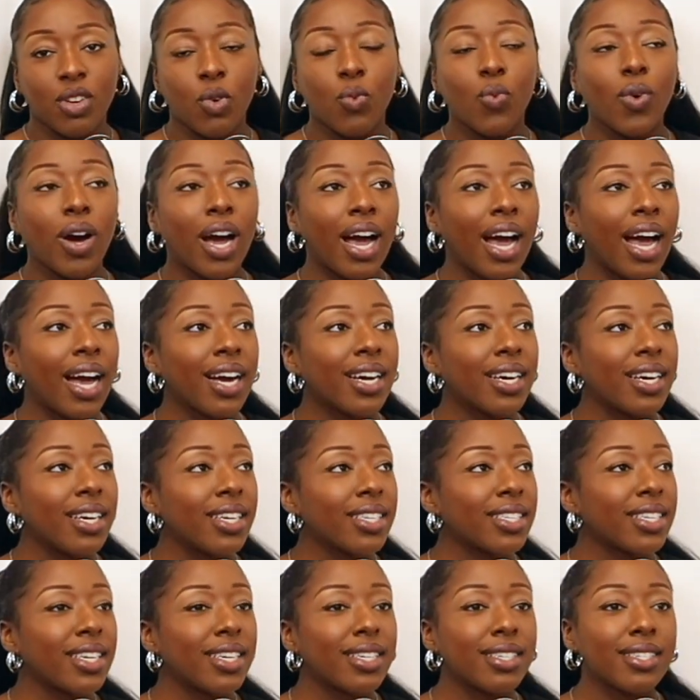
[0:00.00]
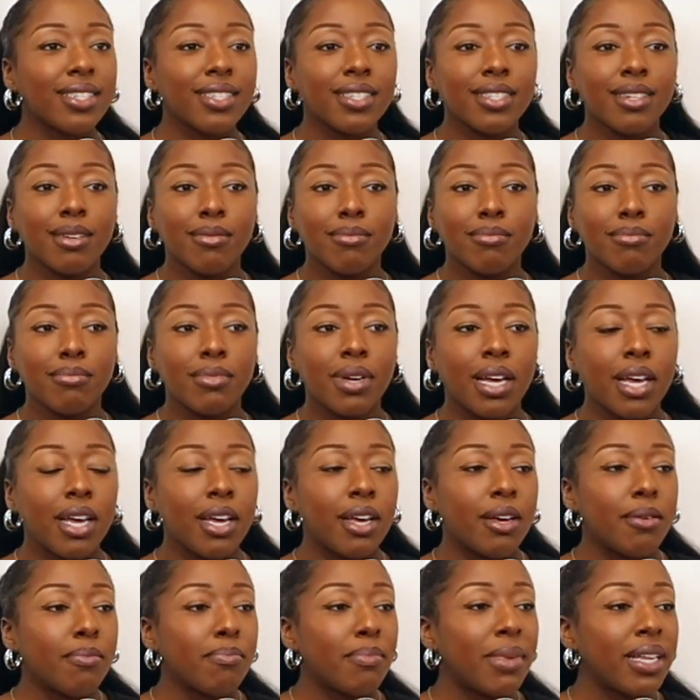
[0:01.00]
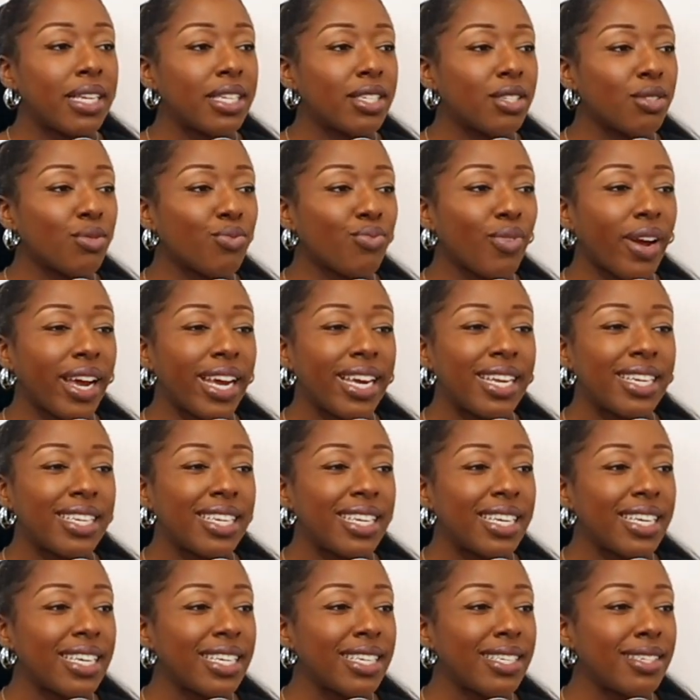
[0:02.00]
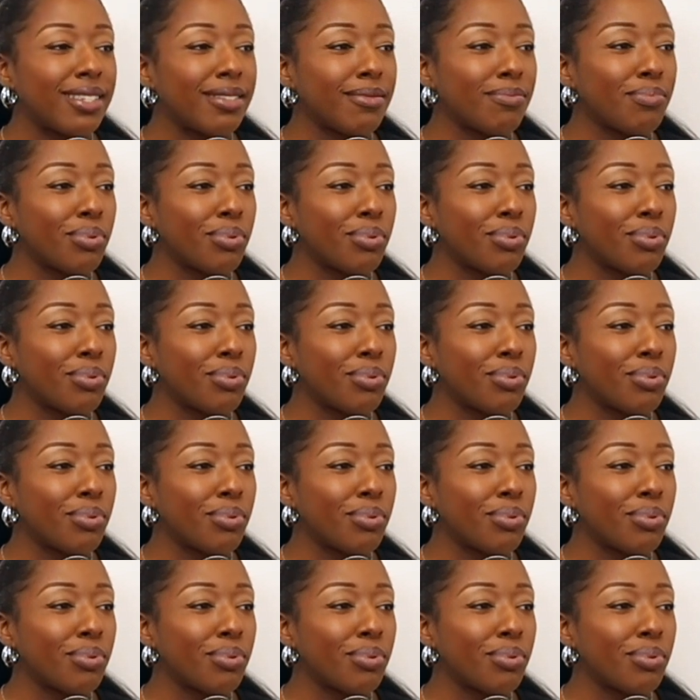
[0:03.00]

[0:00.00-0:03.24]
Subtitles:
Oaxaca, there's some Mediterranean,